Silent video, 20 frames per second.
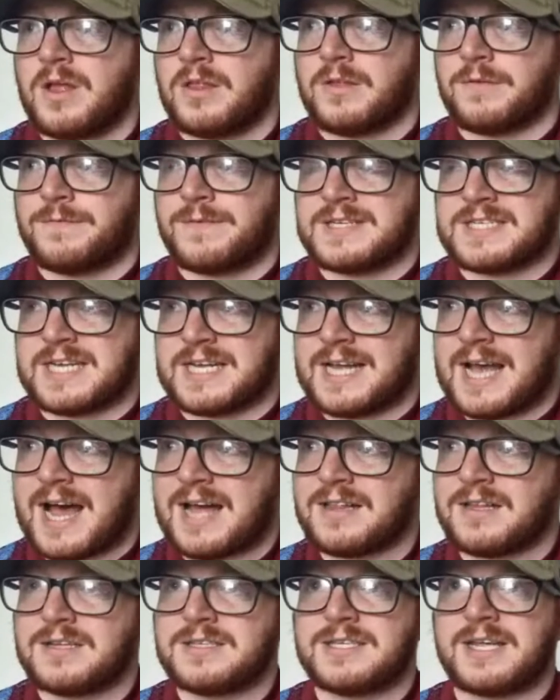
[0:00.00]
the
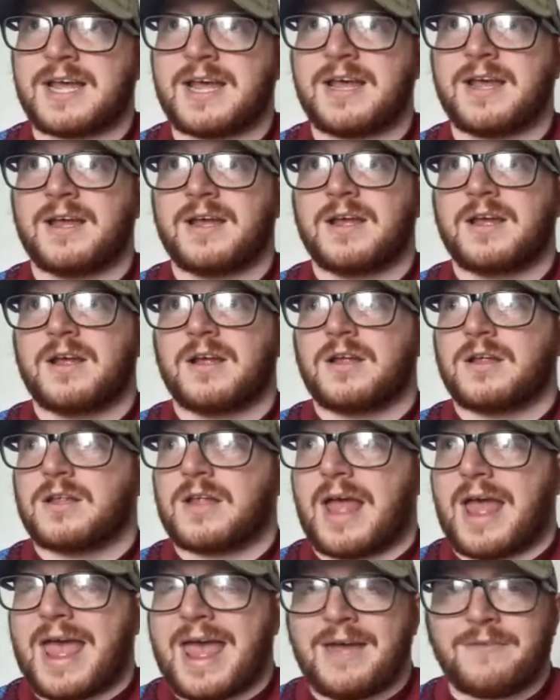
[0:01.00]
physicality,
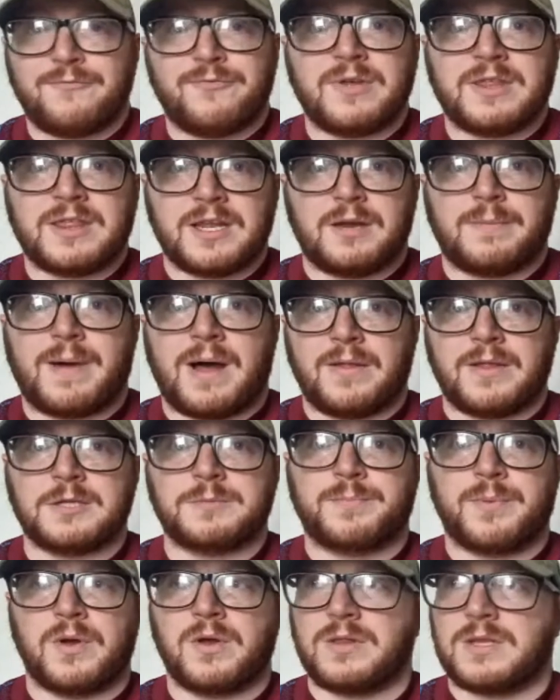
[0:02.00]
everything about this
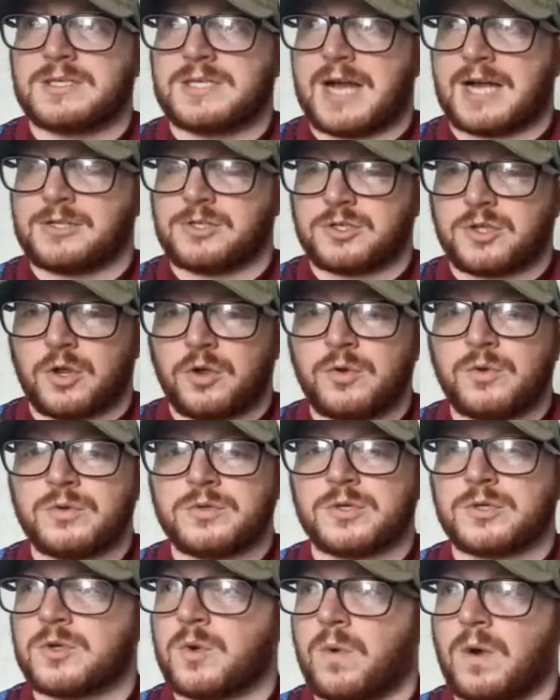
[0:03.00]
Burnley side just
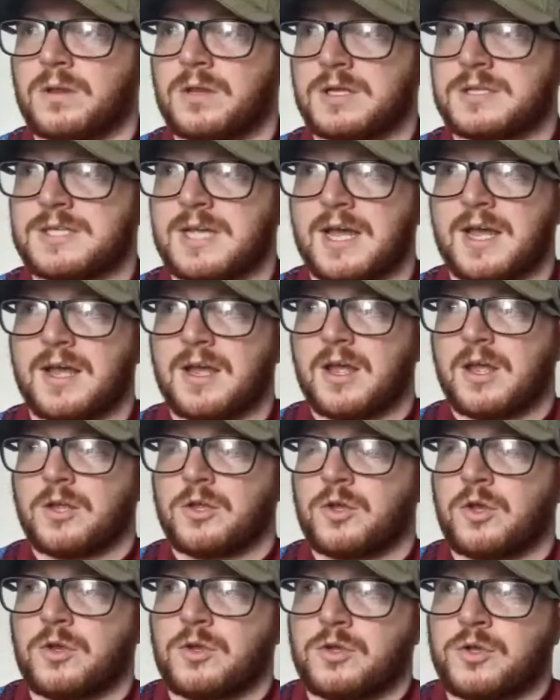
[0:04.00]
oozes quality.
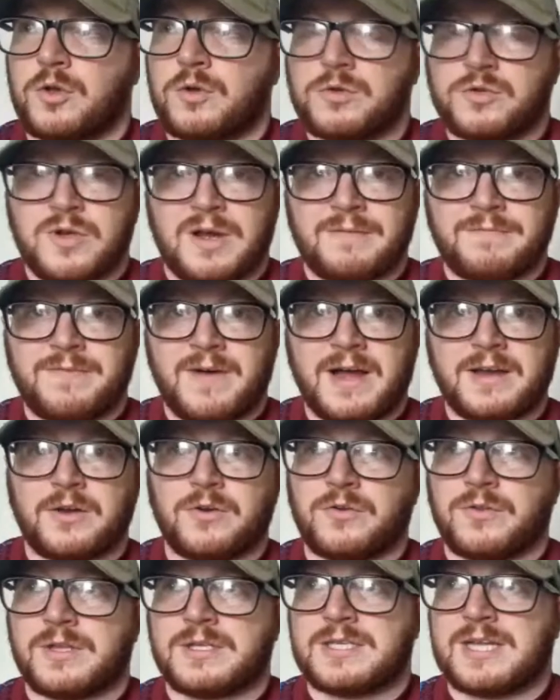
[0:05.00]
You try and find
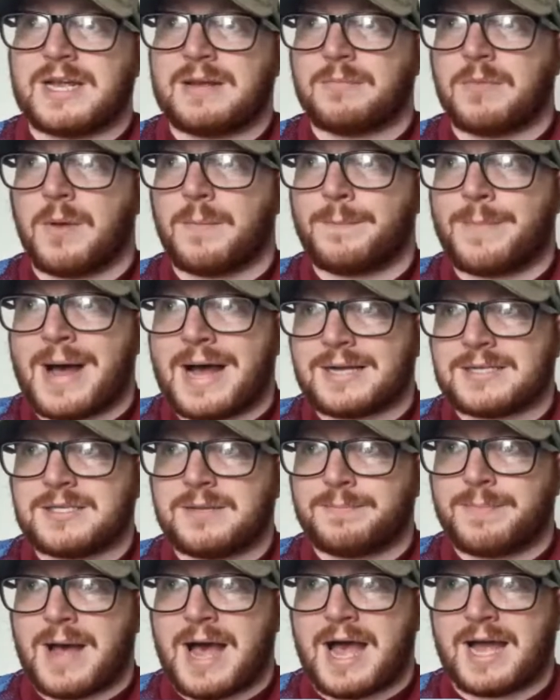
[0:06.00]
another team that
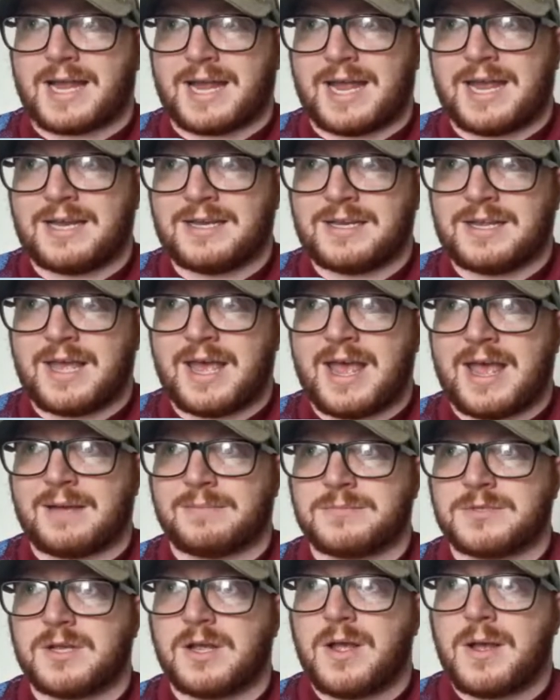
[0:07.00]
back-to-back in
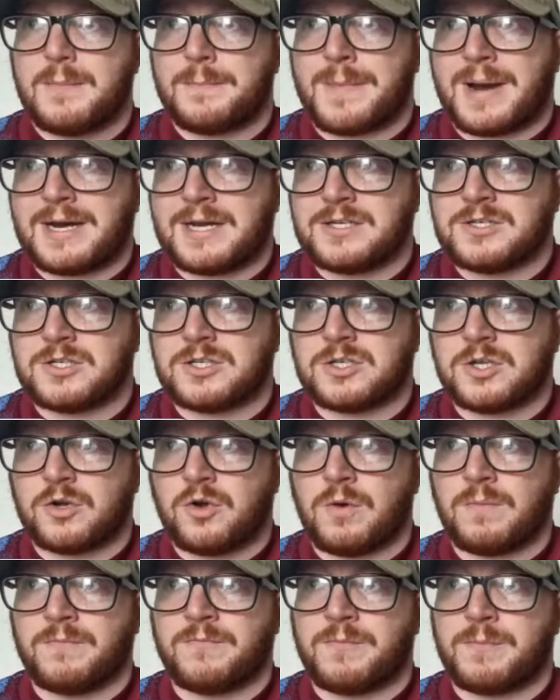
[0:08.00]
games manages to
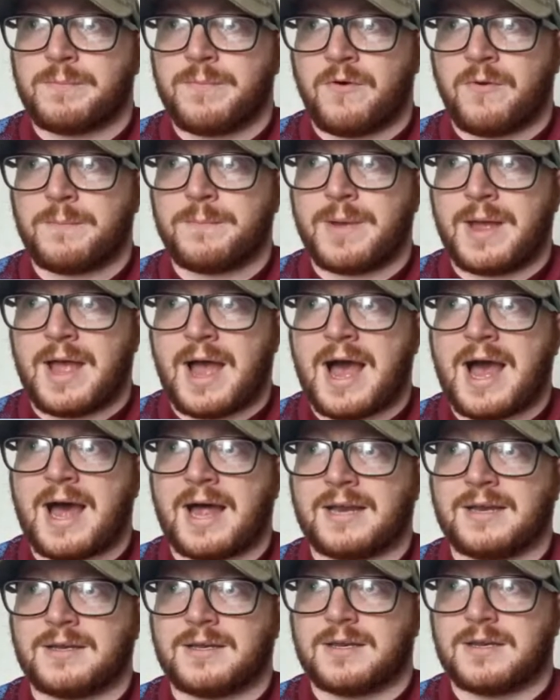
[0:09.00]
come from
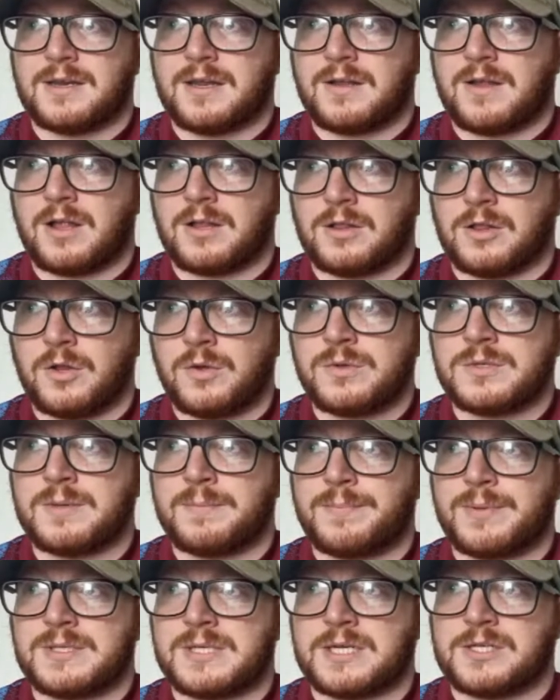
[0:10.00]
behind and losing
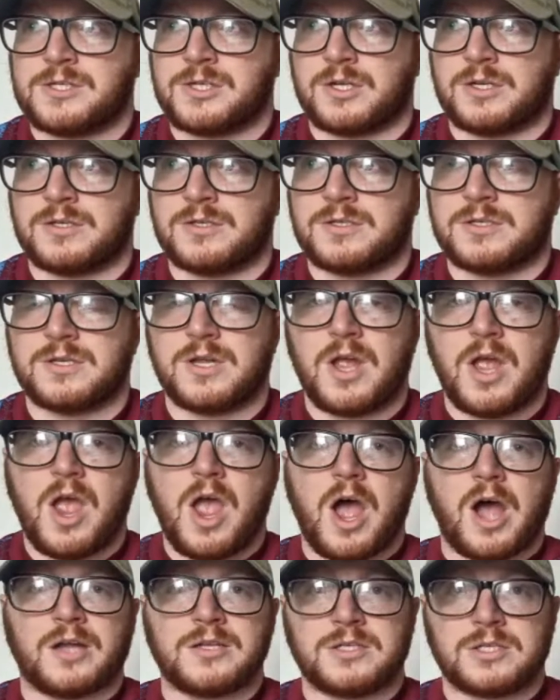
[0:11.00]
positions
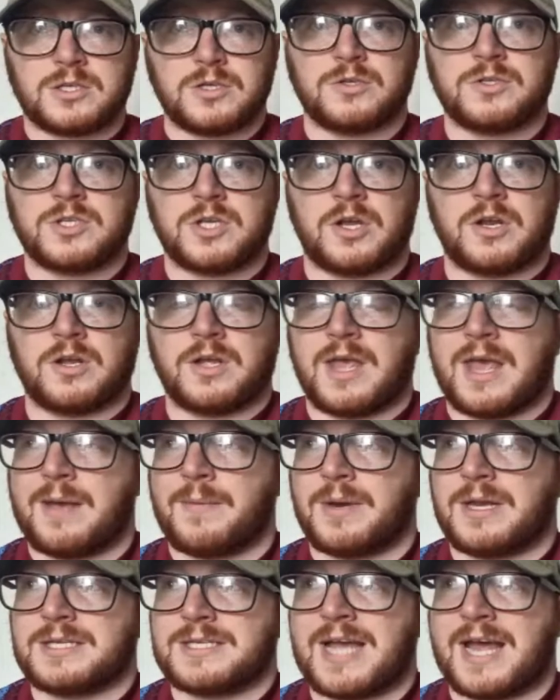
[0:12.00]
and still turn a game
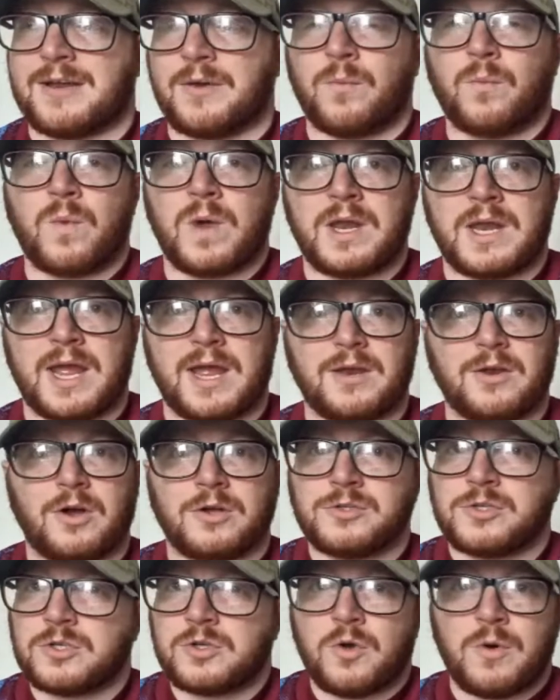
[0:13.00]
on its head and win it.
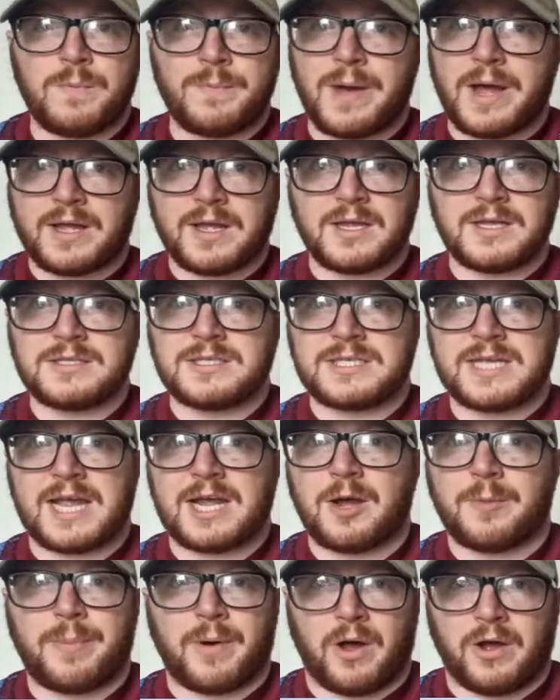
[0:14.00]
Not just come back and
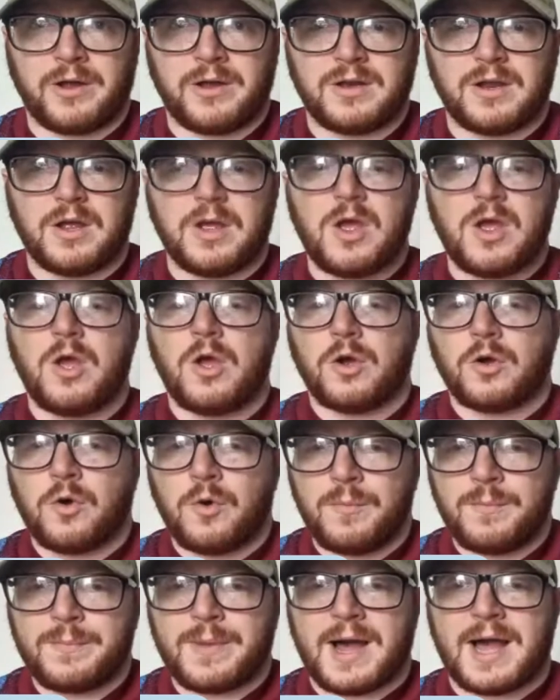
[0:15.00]
take a point,
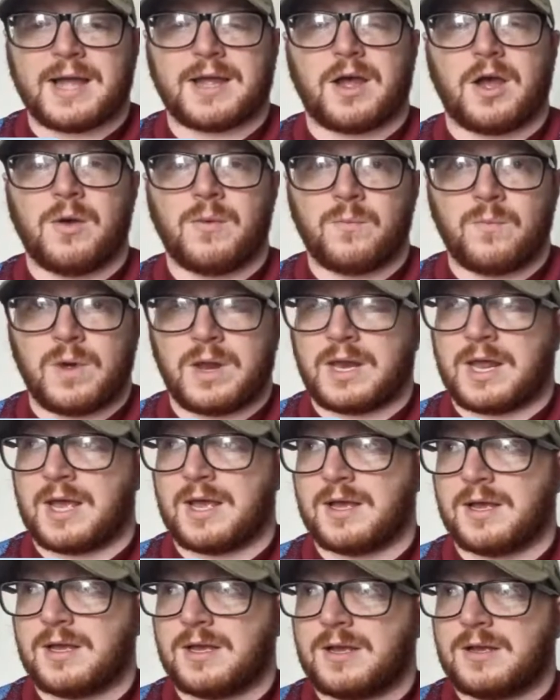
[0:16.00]
come back and win it.
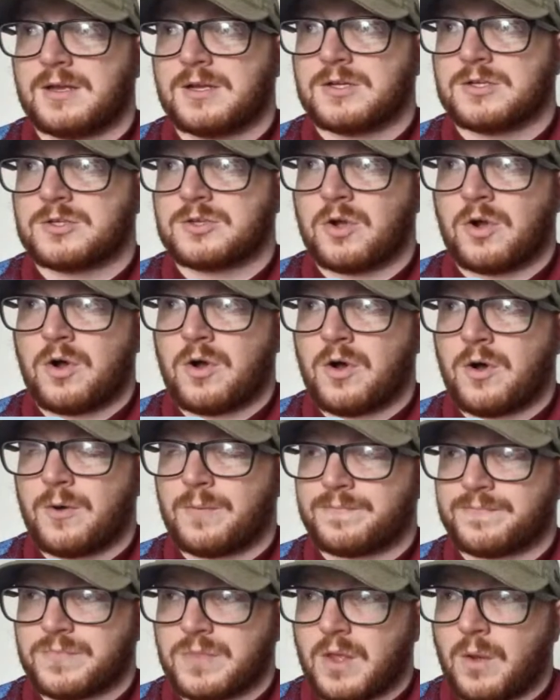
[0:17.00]
So
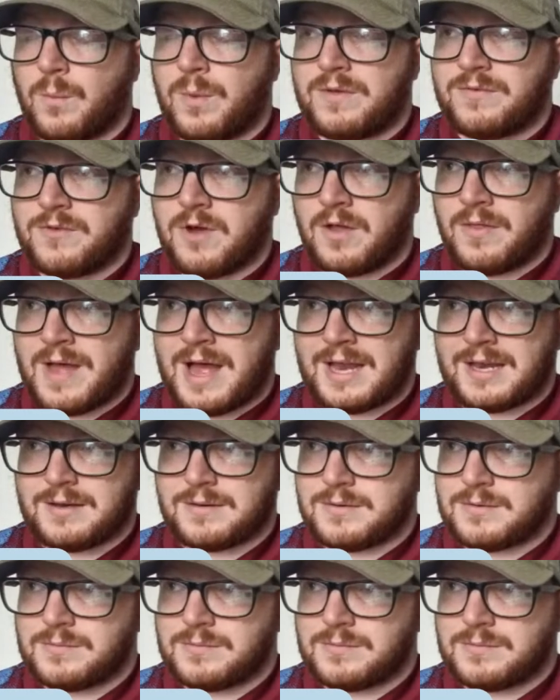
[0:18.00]
we've got that.